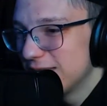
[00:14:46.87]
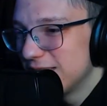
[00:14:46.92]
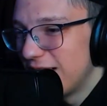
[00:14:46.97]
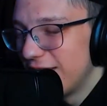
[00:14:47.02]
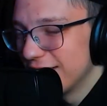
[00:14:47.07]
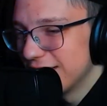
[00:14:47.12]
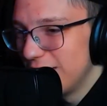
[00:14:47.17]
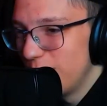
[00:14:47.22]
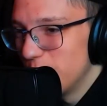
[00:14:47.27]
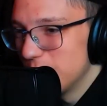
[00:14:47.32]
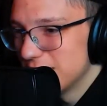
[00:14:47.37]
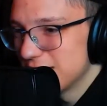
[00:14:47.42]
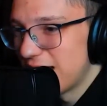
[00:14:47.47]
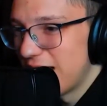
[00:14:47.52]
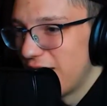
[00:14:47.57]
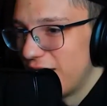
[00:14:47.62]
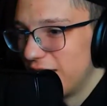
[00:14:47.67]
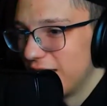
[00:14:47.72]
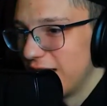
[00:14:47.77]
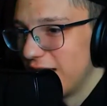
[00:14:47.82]
and everything went
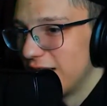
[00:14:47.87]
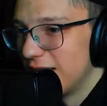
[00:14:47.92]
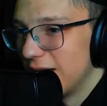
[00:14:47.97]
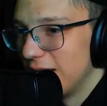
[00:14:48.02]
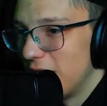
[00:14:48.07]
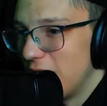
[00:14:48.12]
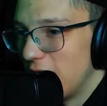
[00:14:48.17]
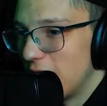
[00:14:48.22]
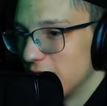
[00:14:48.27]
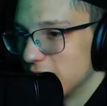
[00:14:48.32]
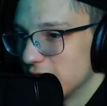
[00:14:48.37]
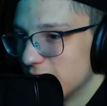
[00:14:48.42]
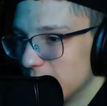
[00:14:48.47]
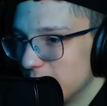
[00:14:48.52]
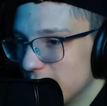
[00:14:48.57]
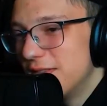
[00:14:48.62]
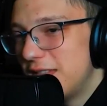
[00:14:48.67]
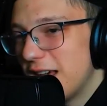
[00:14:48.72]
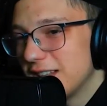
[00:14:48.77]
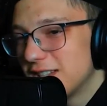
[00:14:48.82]
silent again. Awesome.
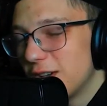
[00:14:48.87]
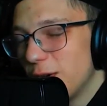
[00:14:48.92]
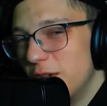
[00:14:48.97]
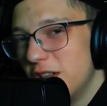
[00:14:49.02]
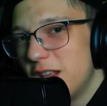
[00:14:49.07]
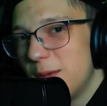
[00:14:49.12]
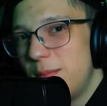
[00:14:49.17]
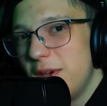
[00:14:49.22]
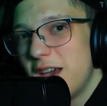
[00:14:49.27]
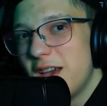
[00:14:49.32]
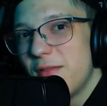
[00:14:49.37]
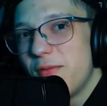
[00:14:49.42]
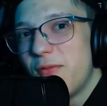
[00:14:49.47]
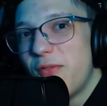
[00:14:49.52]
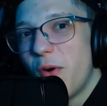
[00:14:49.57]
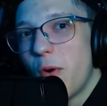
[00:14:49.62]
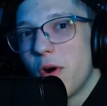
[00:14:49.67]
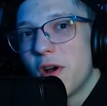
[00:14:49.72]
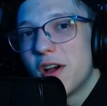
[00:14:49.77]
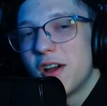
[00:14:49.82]
That's going I to be it
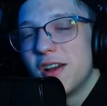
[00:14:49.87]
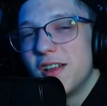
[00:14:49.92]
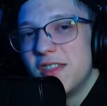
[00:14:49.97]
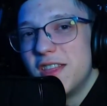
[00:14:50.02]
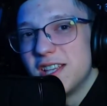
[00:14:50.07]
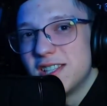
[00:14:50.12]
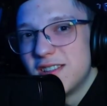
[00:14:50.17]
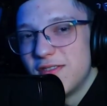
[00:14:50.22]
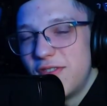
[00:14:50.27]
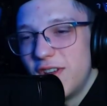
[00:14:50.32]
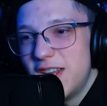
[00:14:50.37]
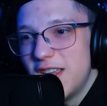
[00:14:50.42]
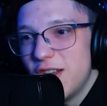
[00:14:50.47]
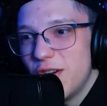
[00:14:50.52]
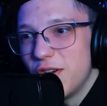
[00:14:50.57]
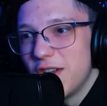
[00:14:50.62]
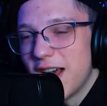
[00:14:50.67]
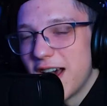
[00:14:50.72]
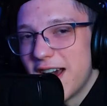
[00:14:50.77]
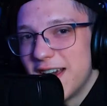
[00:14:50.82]
for this video,
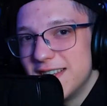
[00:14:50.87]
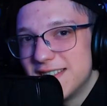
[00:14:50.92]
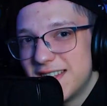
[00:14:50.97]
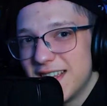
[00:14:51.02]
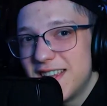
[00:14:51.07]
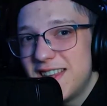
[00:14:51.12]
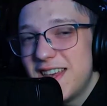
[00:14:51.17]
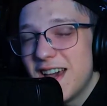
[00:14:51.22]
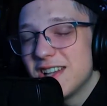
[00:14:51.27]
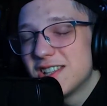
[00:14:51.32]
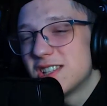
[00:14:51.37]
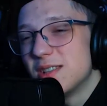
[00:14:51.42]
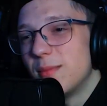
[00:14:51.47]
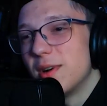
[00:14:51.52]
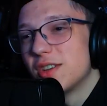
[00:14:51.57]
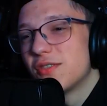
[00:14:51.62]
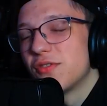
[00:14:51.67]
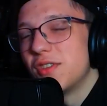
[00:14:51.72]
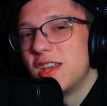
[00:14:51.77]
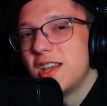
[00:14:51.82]
guys. Thank you guys so
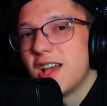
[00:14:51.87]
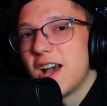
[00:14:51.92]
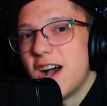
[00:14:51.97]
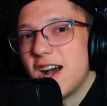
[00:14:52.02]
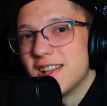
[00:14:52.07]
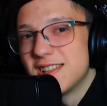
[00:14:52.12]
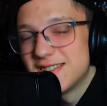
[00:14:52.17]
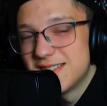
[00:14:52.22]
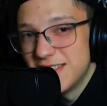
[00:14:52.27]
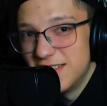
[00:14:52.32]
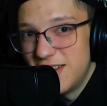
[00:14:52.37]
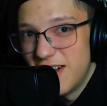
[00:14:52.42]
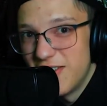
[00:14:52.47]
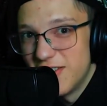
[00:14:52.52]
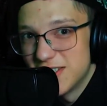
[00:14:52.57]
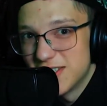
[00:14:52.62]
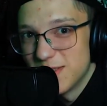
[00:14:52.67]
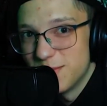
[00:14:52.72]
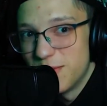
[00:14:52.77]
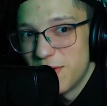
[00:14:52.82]
much for the constant love
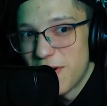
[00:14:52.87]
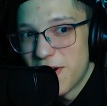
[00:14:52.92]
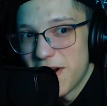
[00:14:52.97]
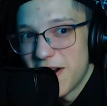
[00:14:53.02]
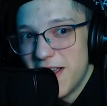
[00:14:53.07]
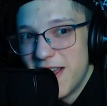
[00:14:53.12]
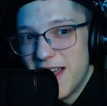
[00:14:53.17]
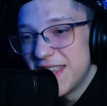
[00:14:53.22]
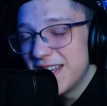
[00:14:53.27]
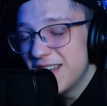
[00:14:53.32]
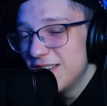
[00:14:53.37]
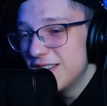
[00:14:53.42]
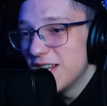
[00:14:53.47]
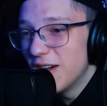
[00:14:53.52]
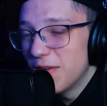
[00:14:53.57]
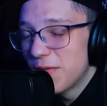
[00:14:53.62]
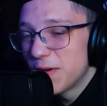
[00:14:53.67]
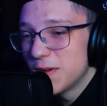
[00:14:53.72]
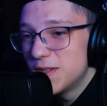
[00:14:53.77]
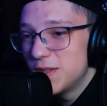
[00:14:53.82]
and support. Thank you,
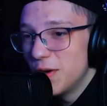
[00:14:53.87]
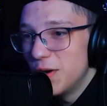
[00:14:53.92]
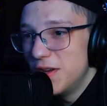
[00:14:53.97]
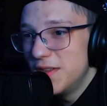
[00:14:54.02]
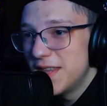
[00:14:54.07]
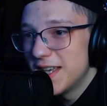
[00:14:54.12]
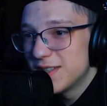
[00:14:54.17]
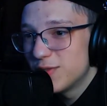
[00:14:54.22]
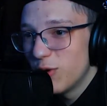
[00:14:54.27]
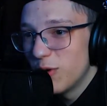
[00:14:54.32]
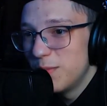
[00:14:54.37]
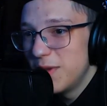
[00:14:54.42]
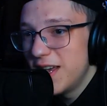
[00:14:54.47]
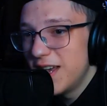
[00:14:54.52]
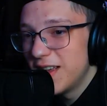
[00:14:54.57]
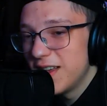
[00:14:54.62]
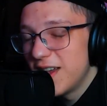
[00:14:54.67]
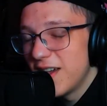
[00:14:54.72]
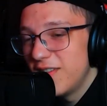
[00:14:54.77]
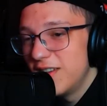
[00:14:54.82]
Dylan, for doing this with me
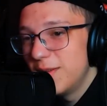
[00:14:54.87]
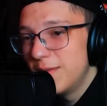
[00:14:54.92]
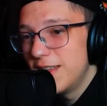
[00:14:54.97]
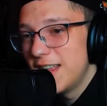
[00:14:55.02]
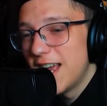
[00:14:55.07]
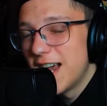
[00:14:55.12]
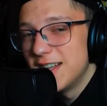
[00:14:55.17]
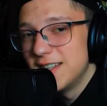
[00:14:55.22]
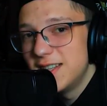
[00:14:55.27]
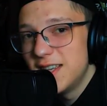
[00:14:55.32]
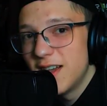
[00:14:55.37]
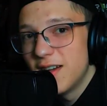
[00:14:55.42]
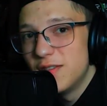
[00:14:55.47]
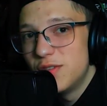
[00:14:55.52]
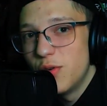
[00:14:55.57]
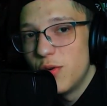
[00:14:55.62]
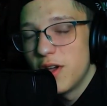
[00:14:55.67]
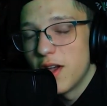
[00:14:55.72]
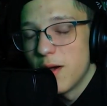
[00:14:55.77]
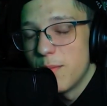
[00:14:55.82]
and giving me the idea of
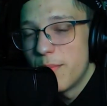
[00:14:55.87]
doing a